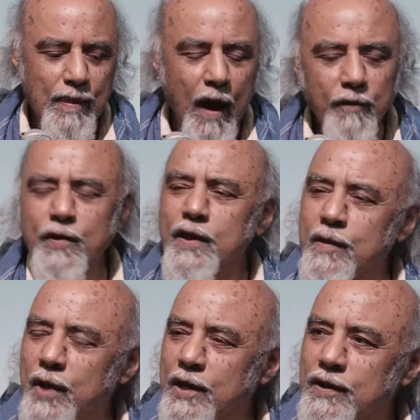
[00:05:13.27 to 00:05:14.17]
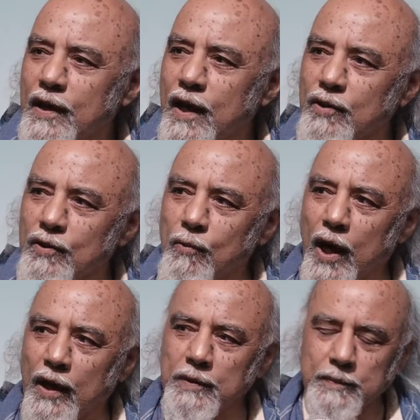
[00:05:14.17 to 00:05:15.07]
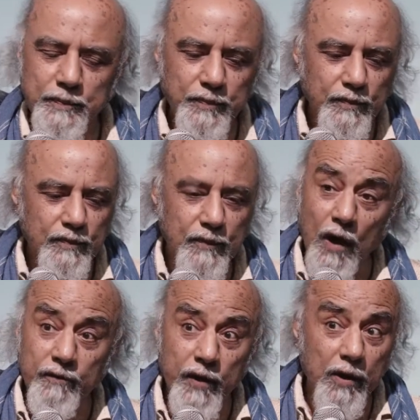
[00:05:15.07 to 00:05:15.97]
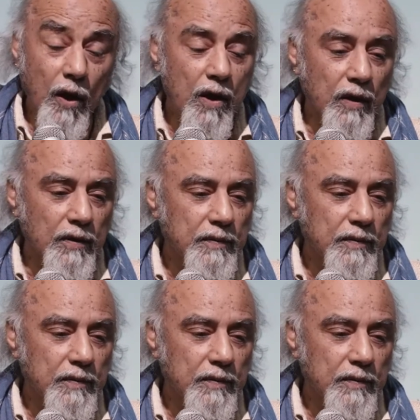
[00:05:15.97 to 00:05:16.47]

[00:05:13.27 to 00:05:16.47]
After they'd been together a while, not very long,